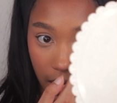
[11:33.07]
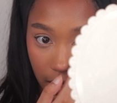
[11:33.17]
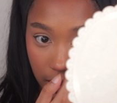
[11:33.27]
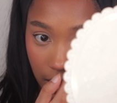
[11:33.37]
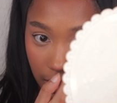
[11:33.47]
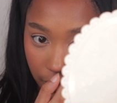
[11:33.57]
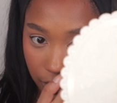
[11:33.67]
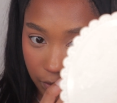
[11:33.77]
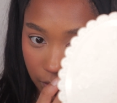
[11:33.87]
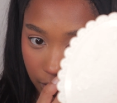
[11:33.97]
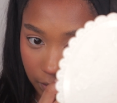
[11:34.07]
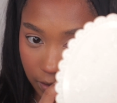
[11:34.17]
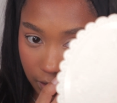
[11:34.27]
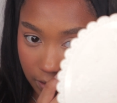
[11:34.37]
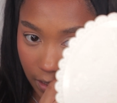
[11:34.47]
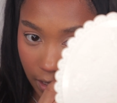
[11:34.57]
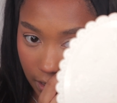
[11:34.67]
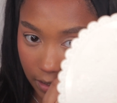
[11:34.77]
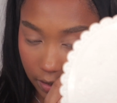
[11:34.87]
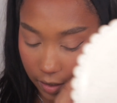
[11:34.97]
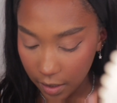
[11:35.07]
I flew too close to the sun.